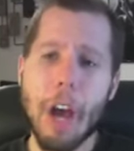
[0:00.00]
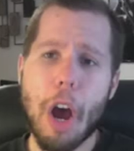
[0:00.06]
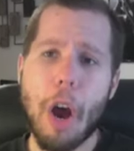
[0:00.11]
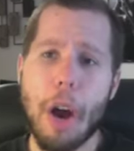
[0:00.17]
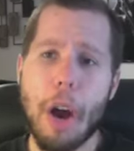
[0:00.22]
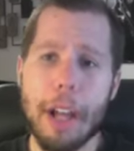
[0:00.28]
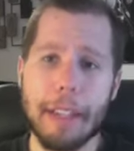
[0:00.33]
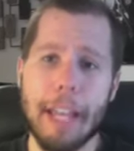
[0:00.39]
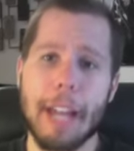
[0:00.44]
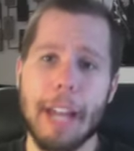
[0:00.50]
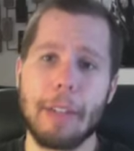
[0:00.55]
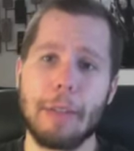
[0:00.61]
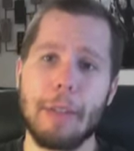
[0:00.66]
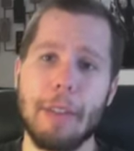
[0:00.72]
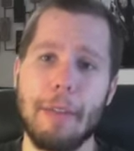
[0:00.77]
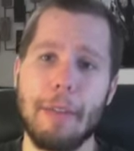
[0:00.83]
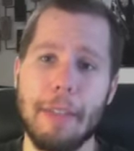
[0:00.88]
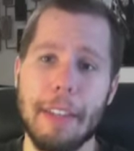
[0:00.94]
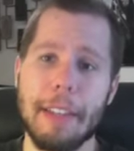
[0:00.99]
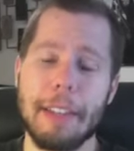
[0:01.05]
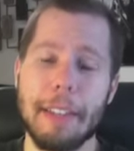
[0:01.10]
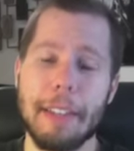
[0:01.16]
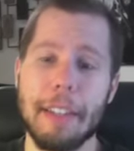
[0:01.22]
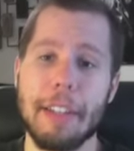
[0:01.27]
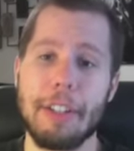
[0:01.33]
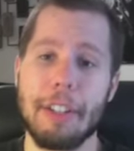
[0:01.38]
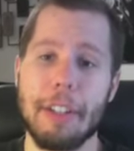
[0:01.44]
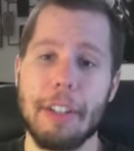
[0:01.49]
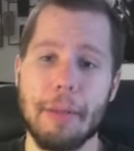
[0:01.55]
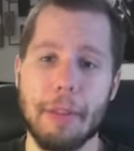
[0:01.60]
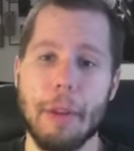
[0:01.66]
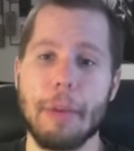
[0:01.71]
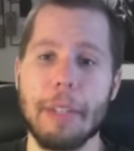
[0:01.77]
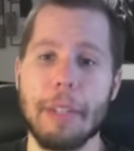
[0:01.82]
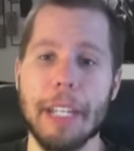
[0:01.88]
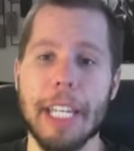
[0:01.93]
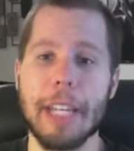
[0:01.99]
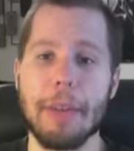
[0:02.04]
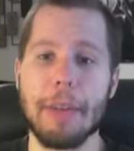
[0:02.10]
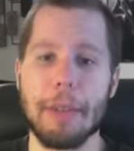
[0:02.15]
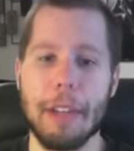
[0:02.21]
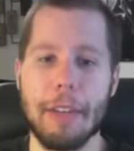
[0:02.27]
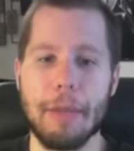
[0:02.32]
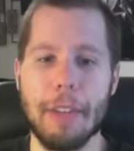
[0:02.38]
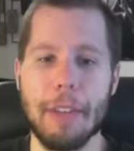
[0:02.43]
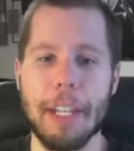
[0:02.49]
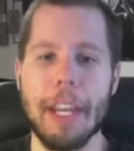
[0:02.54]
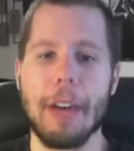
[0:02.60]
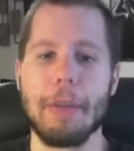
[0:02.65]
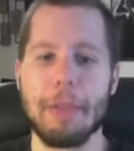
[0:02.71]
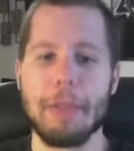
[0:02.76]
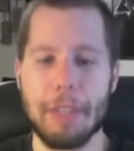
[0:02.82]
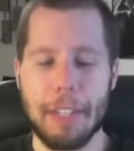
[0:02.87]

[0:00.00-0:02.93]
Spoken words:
All right, that'll do it for this edition of NoDQ&AV video.